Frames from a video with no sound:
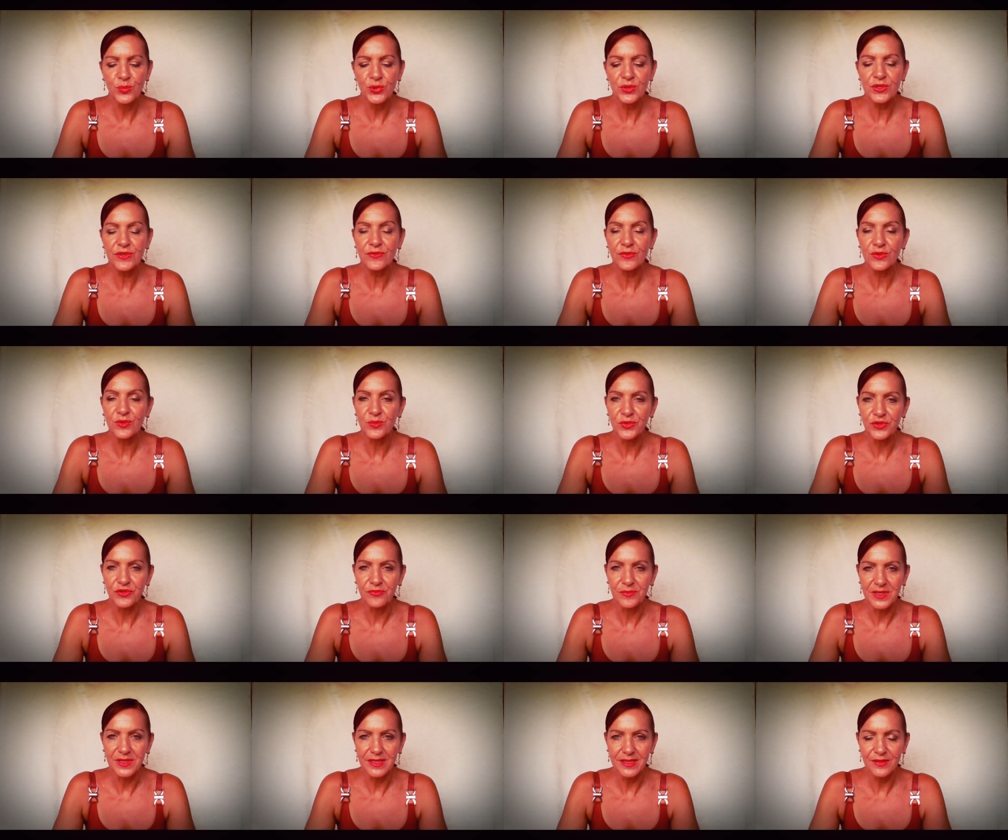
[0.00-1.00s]
beautiful
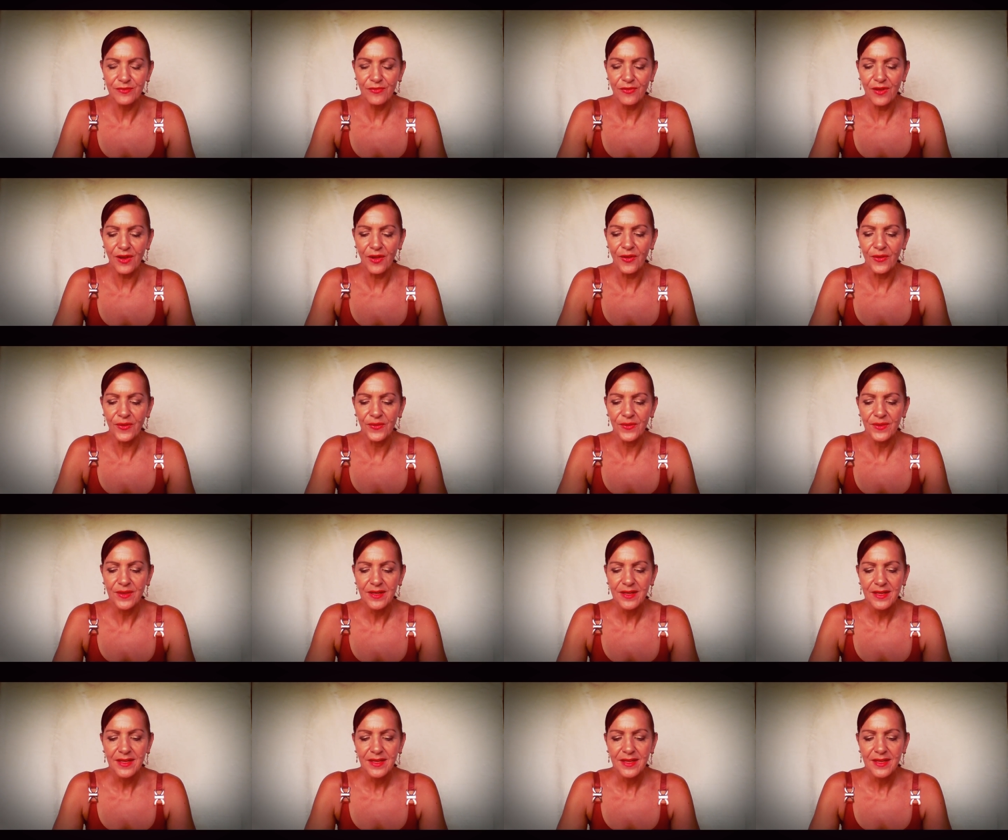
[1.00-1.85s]
movement and flow.